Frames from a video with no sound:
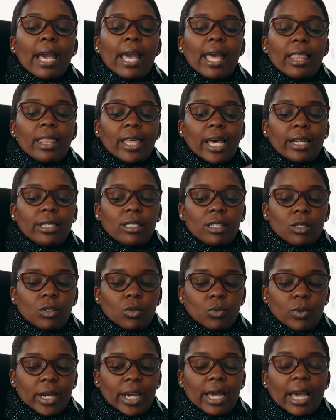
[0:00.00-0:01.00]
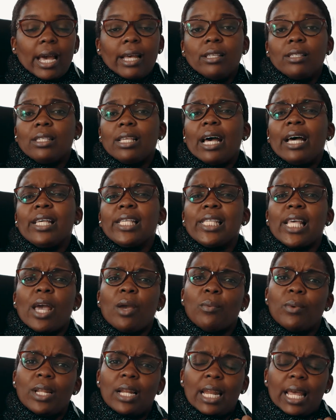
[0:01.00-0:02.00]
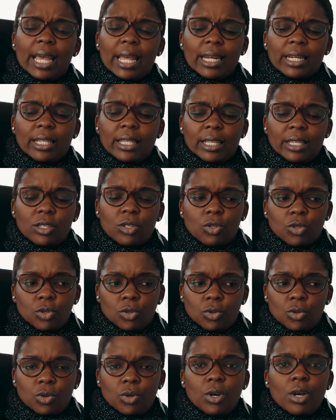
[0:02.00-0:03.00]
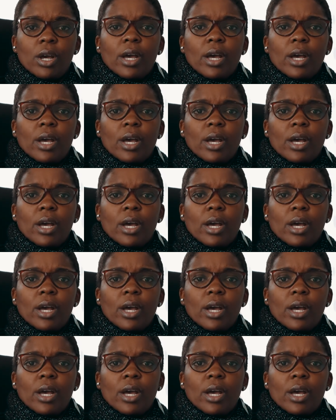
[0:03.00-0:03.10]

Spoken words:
And that is why, as I will end this show,